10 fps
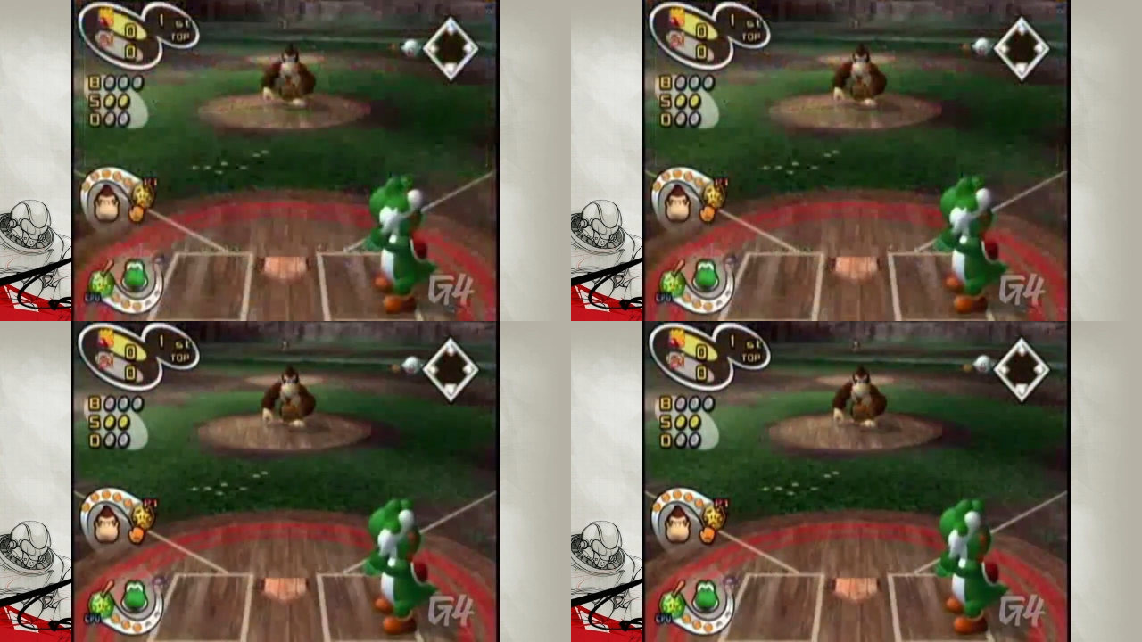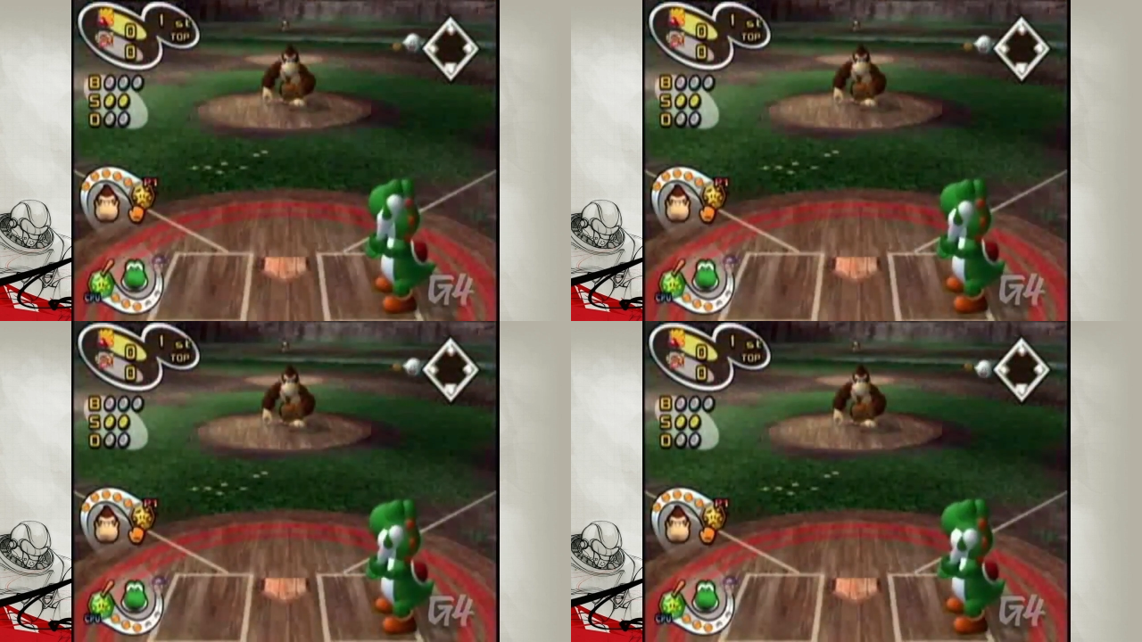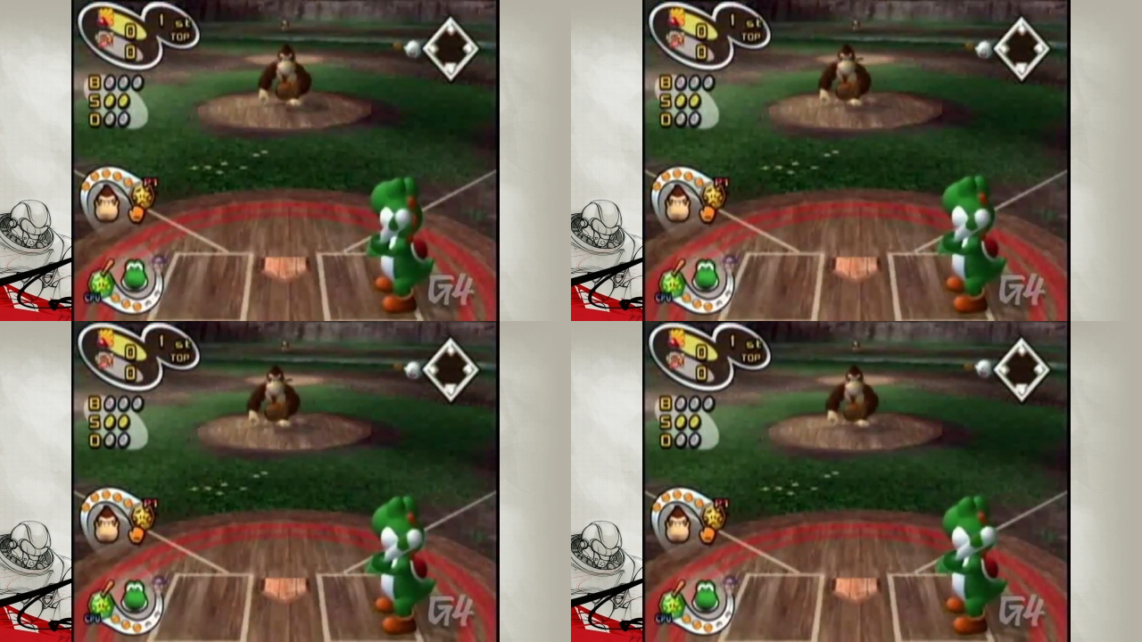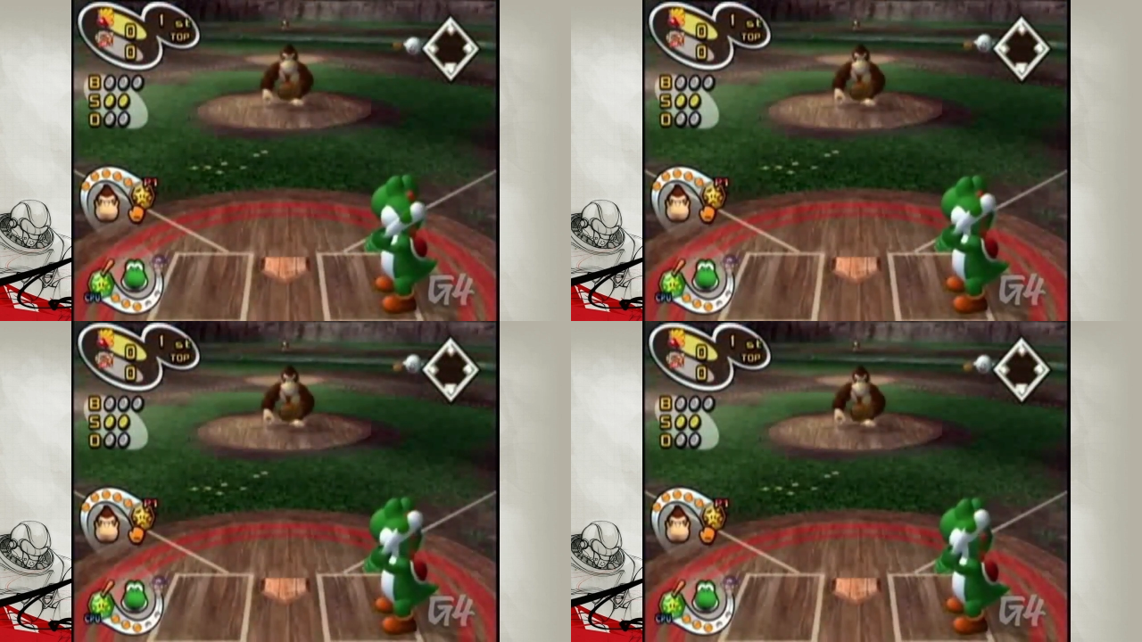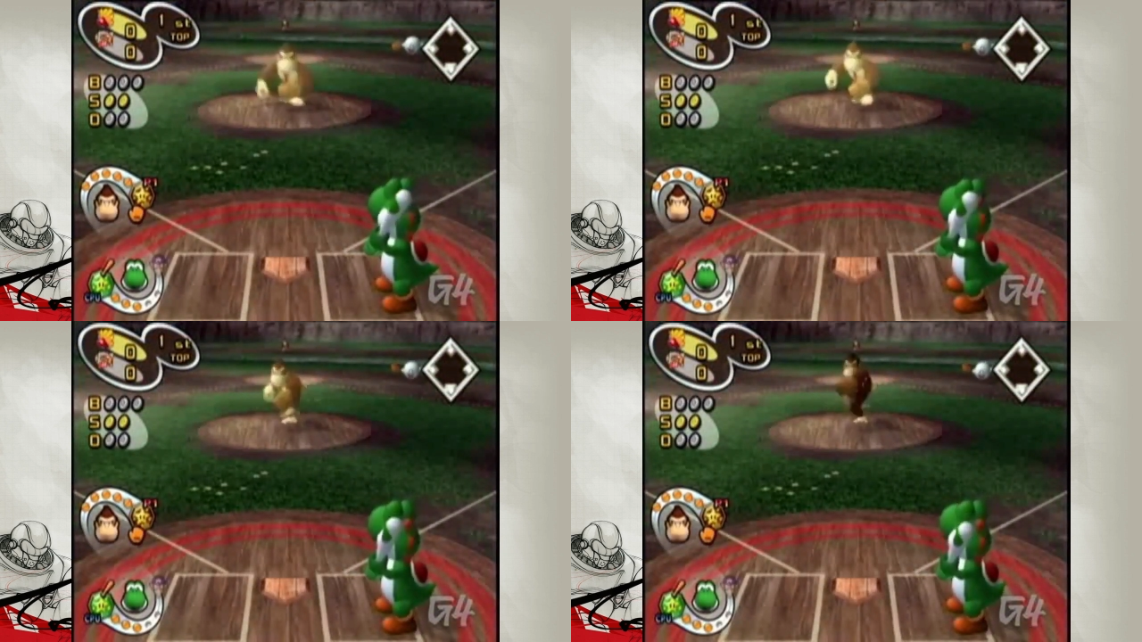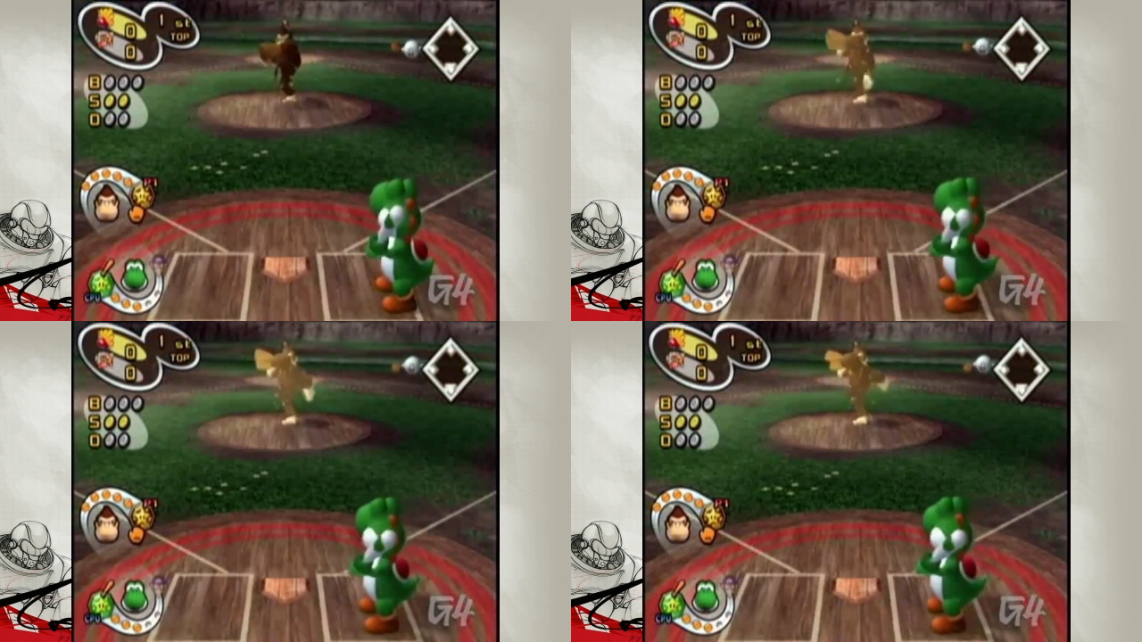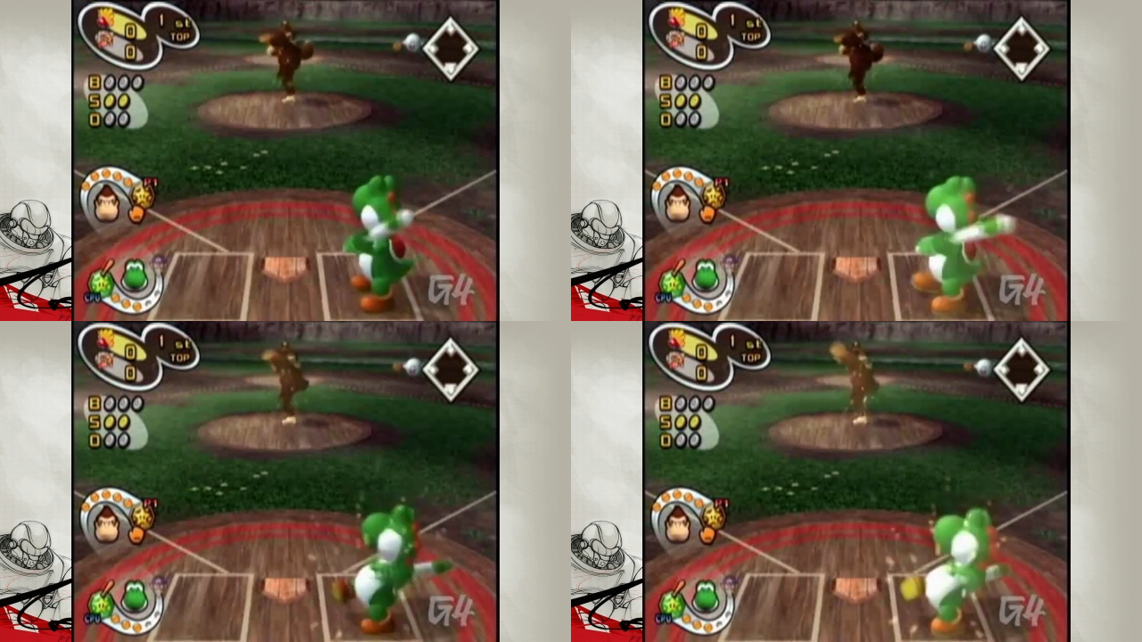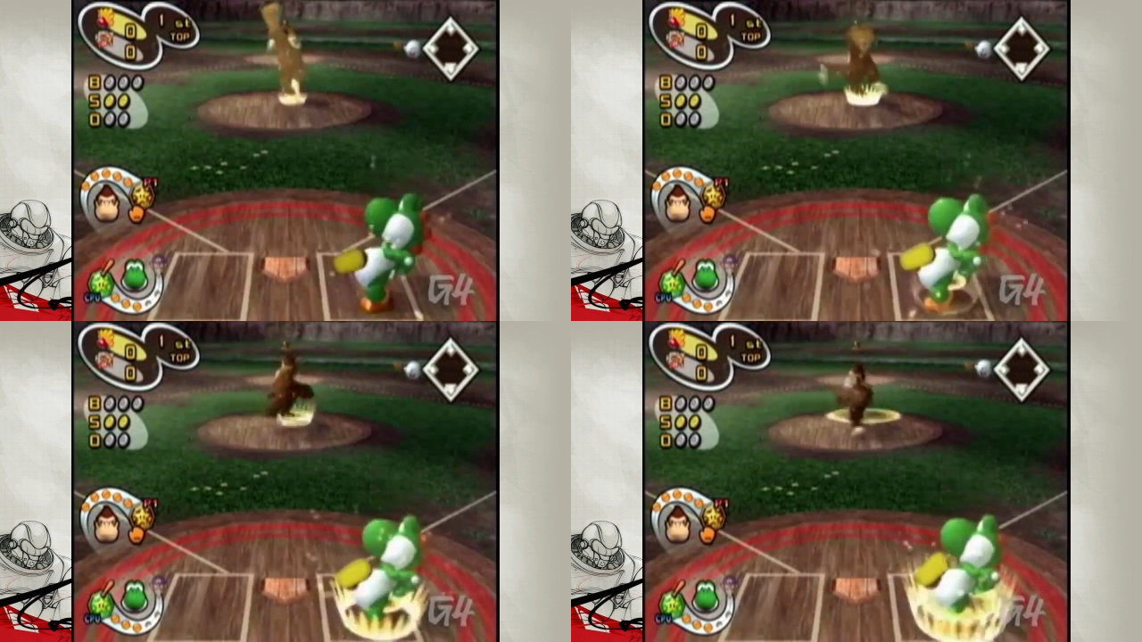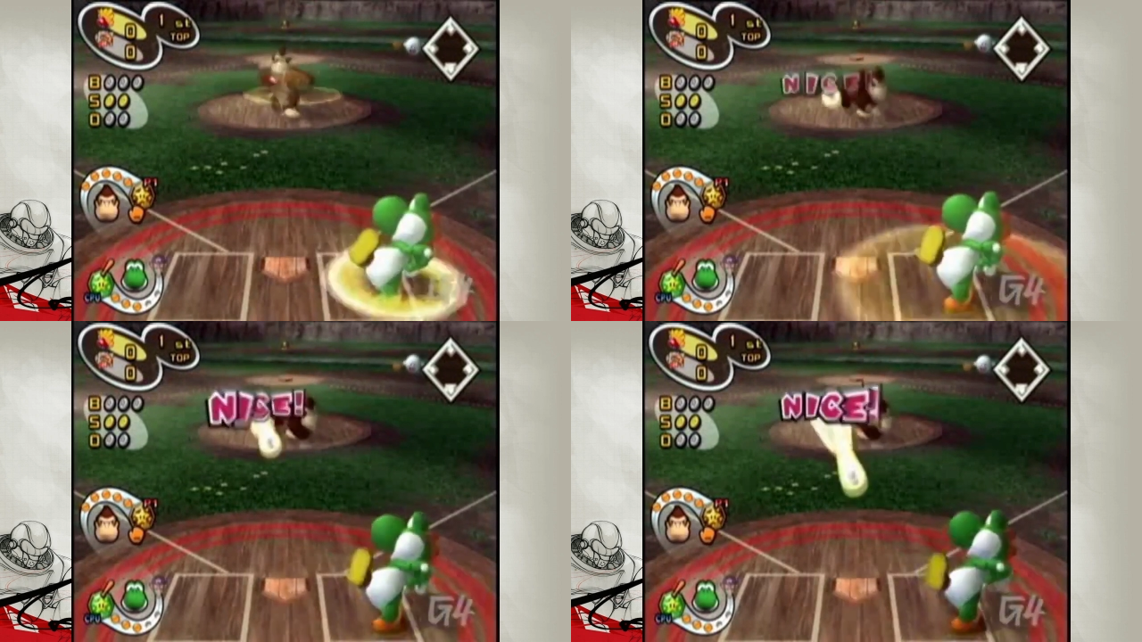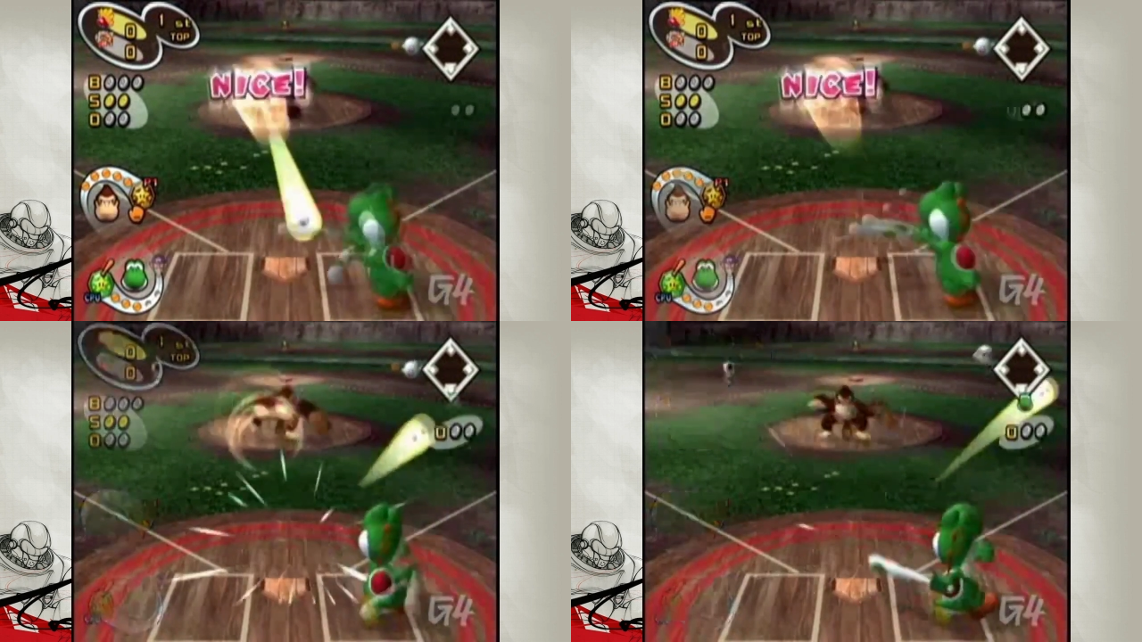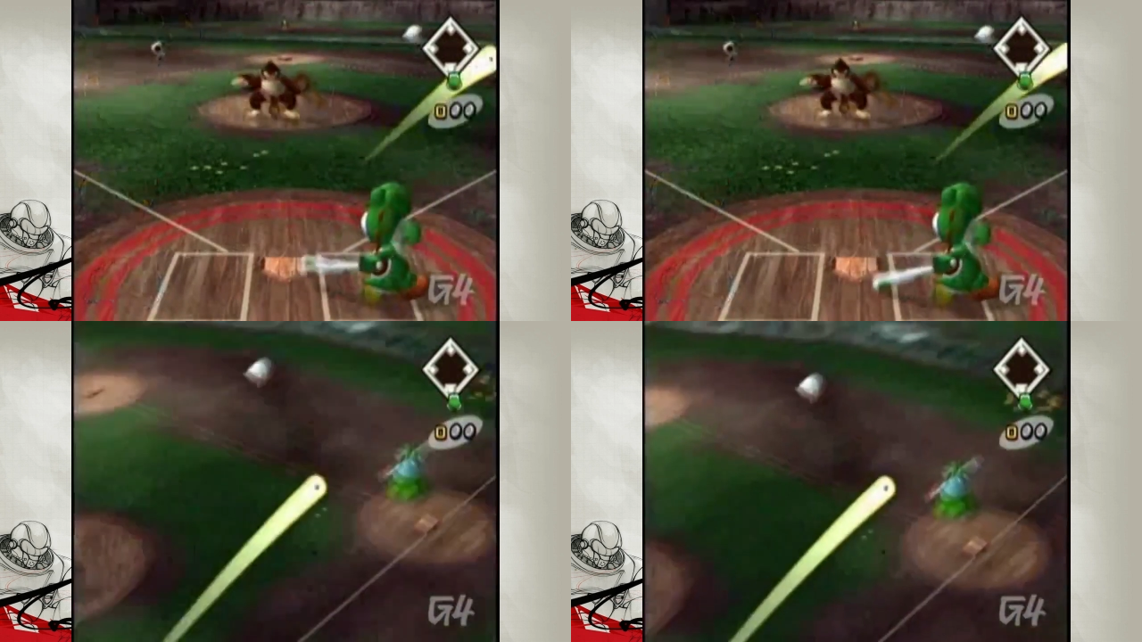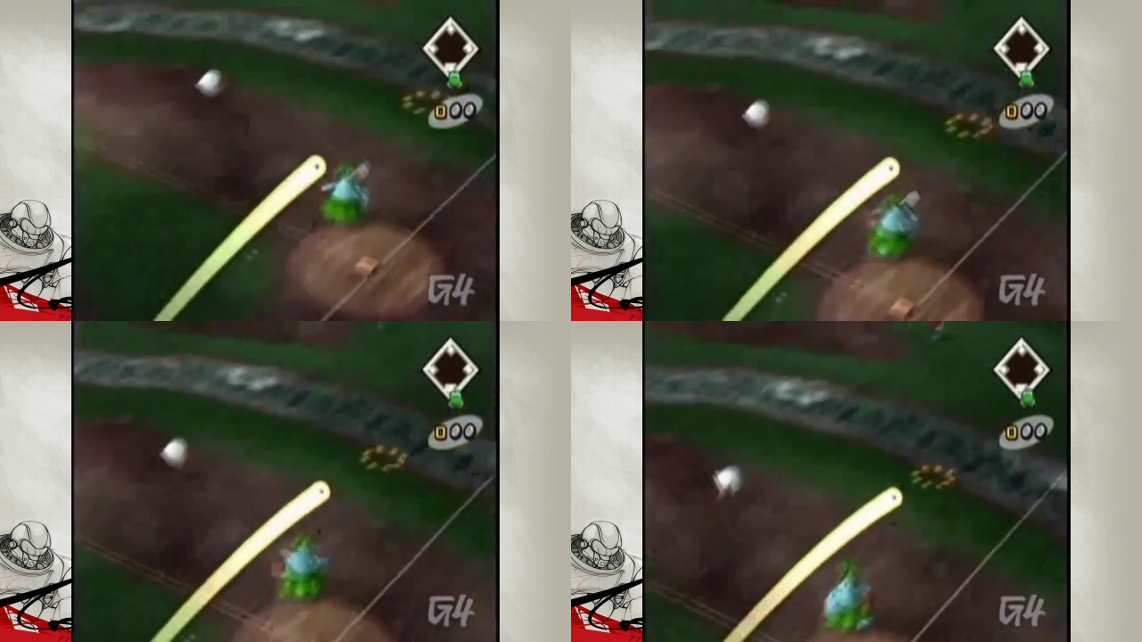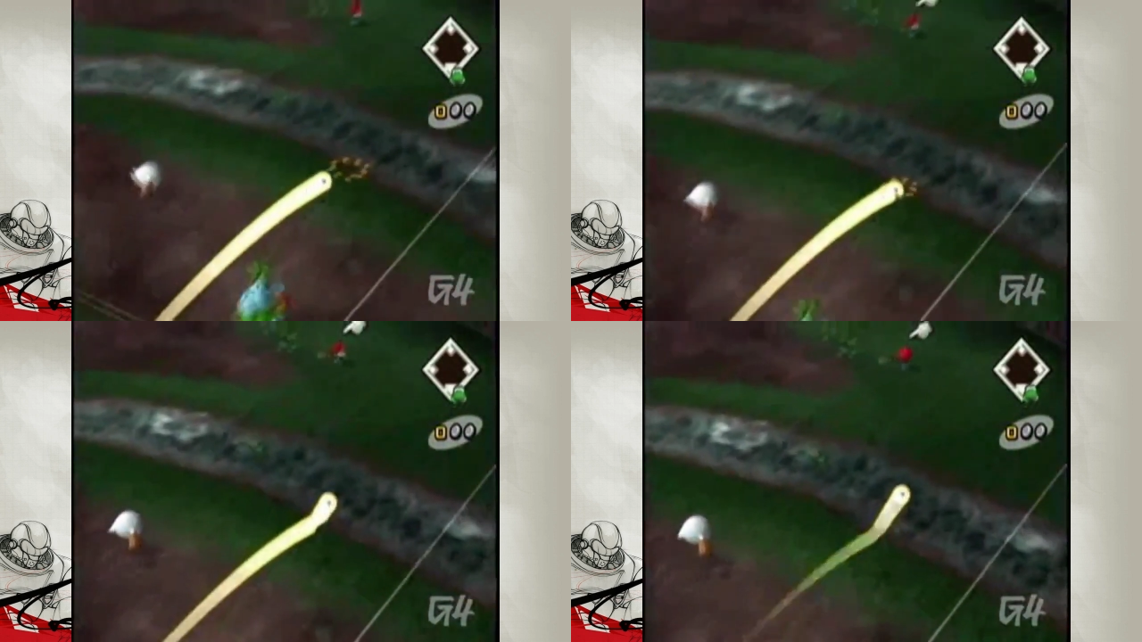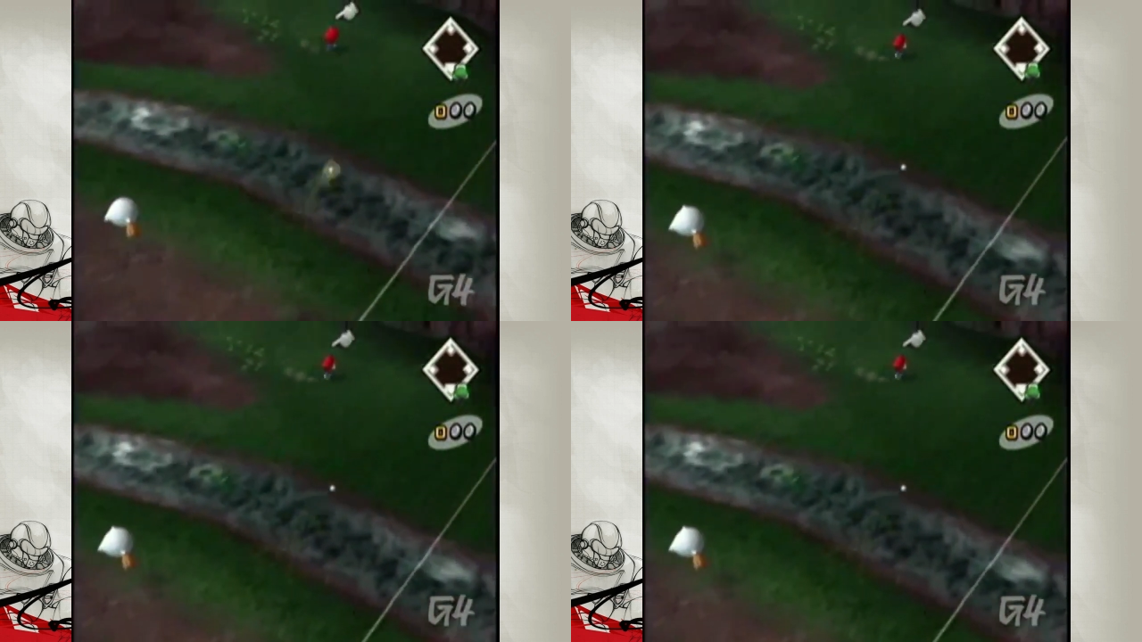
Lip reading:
No face is visible, so there are no lips to read.